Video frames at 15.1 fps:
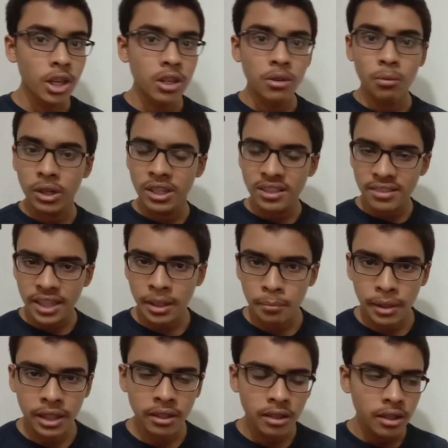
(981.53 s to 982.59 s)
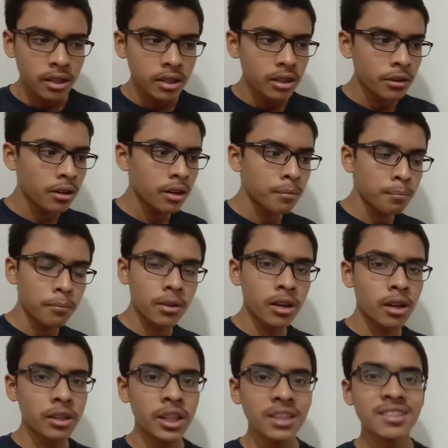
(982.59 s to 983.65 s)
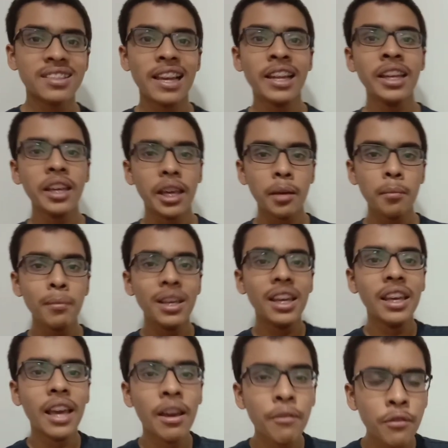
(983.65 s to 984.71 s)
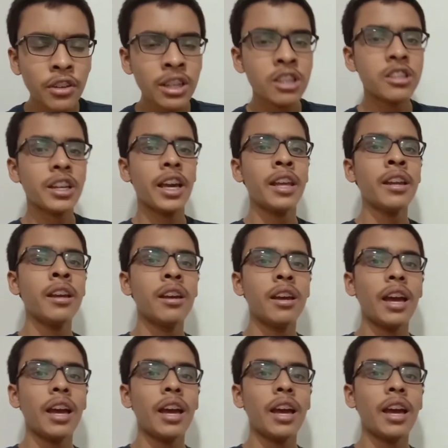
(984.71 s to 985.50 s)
What does that mean? They're selling him every share